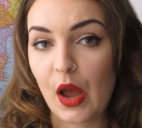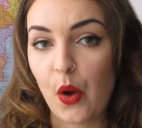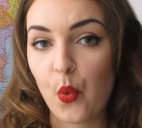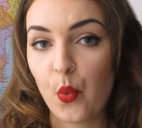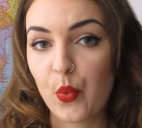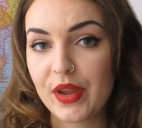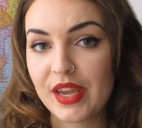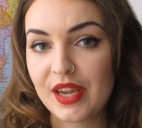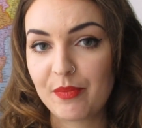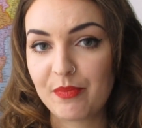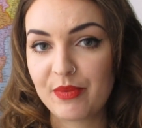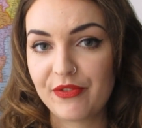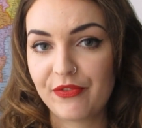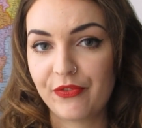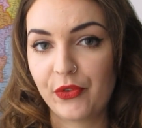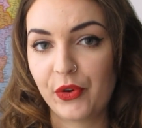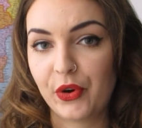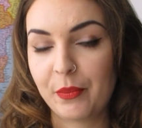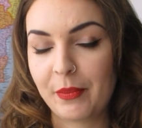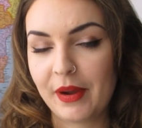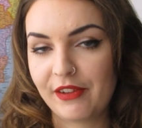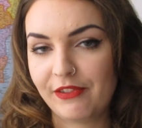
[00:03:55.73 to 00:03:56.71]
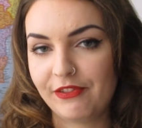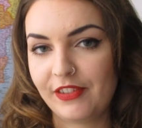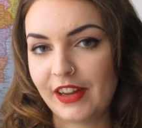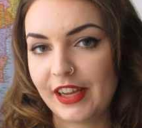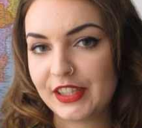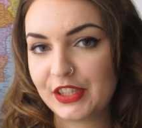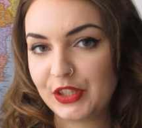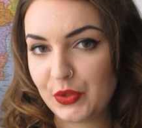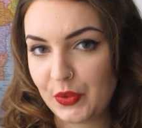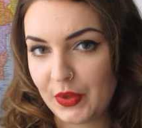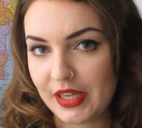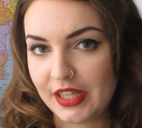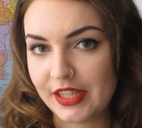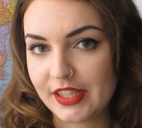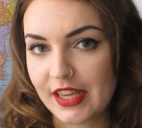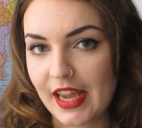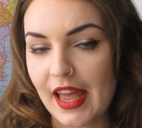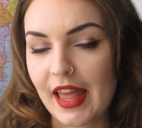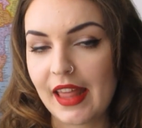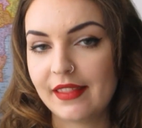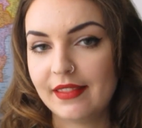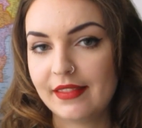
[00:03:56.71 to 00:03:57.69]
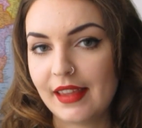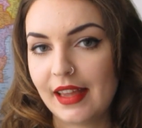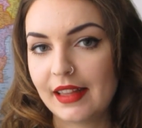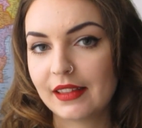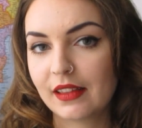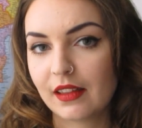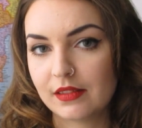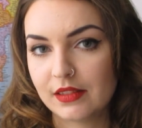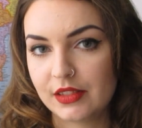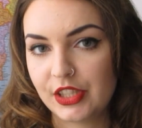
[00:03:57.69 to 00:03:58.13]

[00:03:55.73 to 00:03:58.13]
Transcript: a week before my flight to India and then